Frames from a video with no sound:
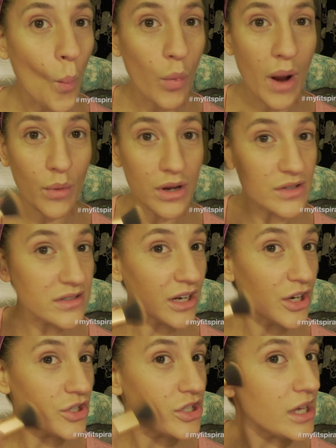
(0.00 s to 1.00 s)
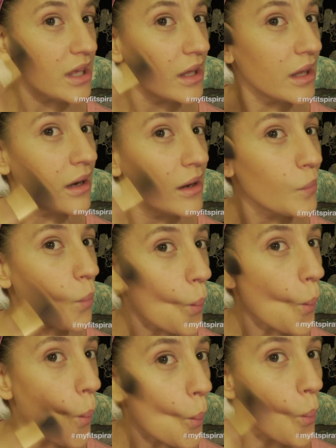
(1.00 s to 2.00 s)
right where you stuck your cheek in,
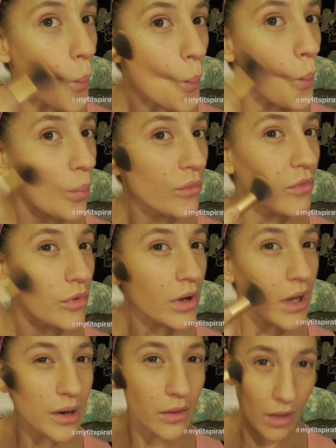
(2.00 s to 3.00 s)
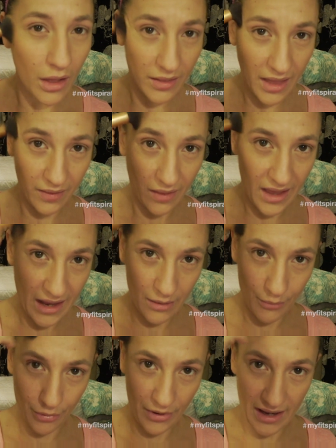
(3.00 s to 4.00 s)
right along that line
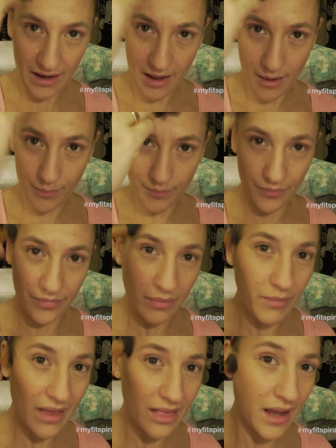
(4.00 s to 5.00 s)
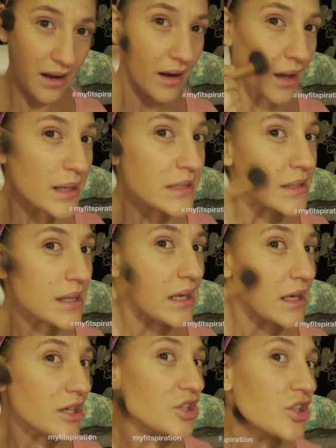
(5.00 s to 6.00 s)
and bring it up. Make that nice
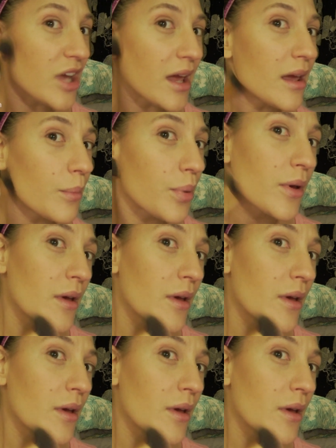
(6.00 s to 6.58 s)
E shape.